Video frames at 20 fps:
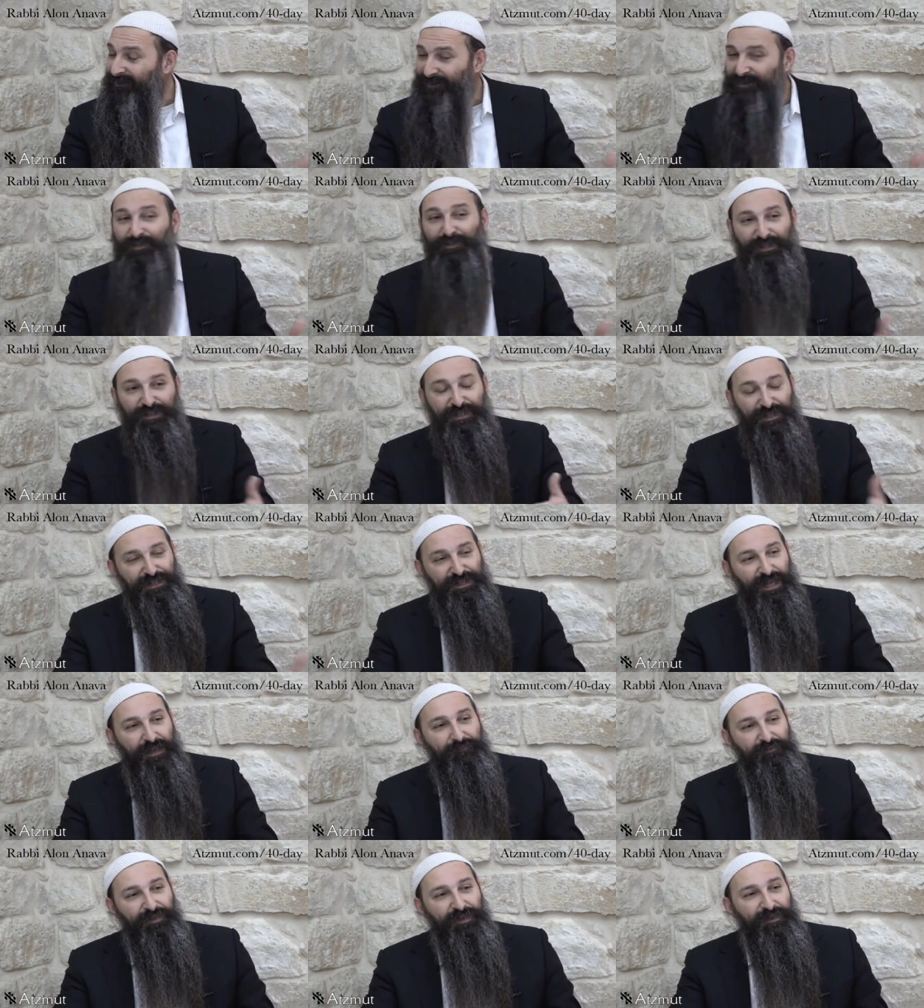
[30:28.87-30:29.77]
So it's the
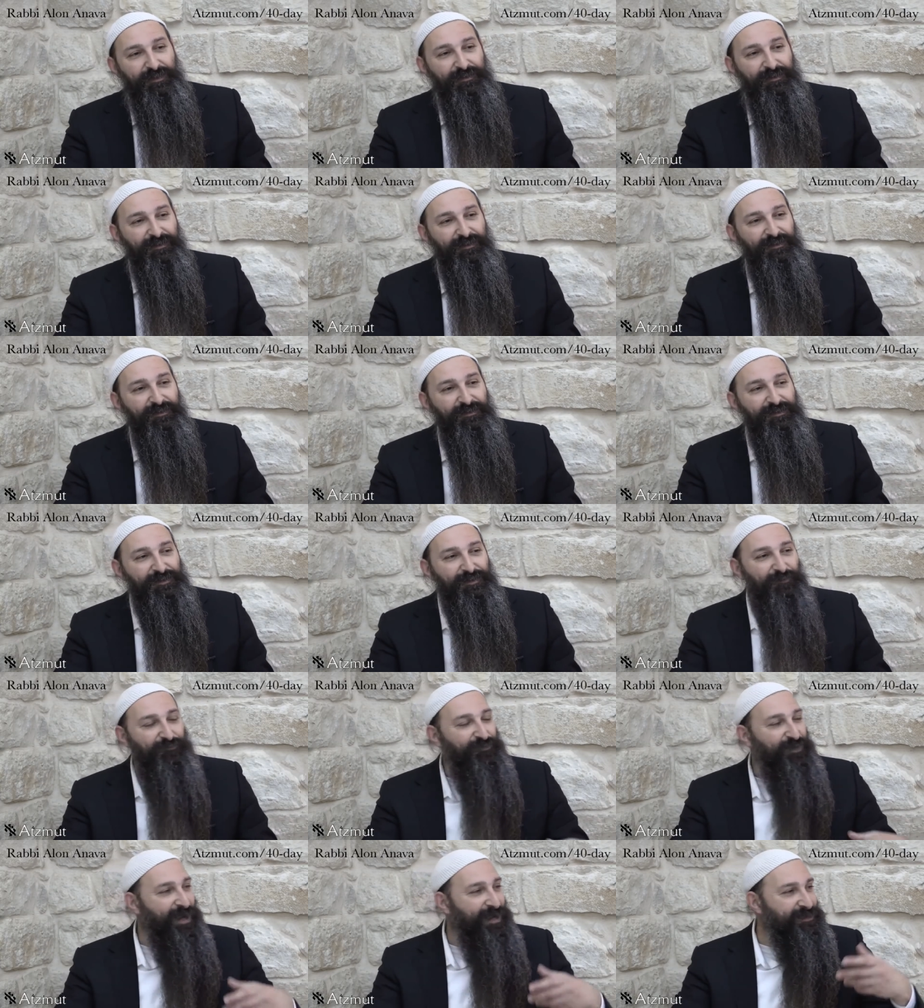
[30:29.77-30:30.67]
same thing.
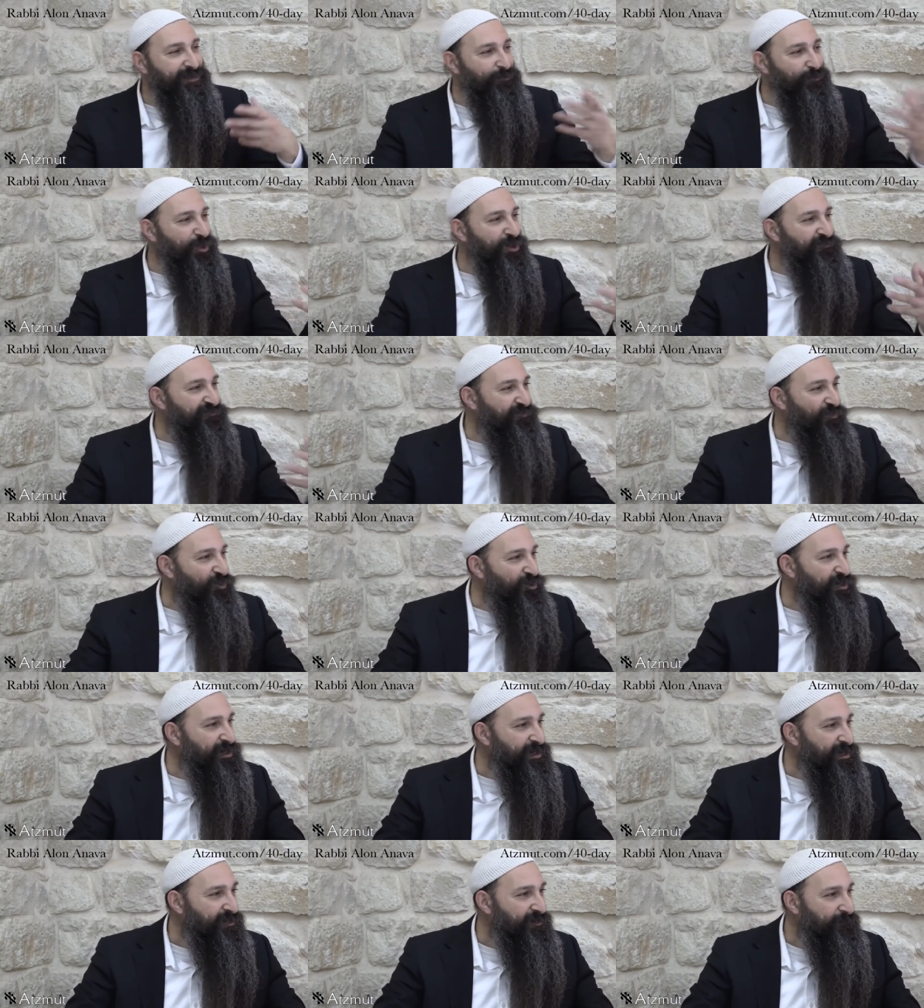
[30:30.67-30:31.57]
So forget the word
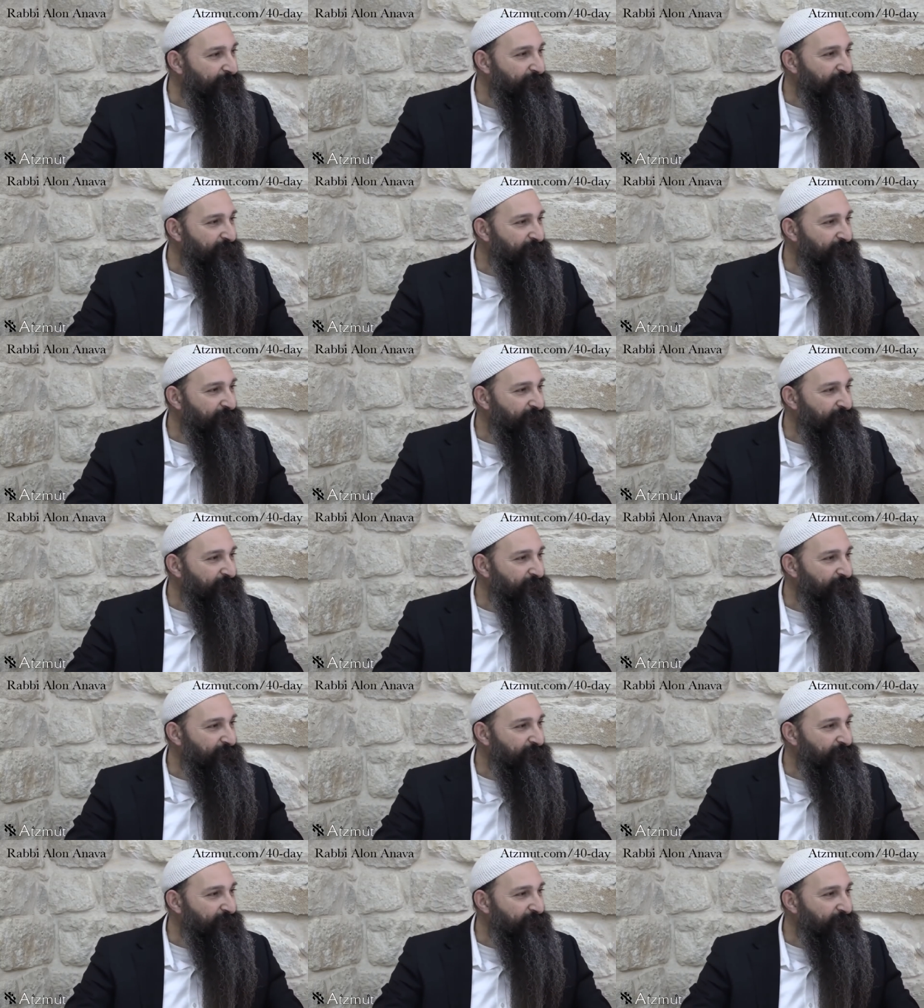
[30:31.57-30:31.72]
40.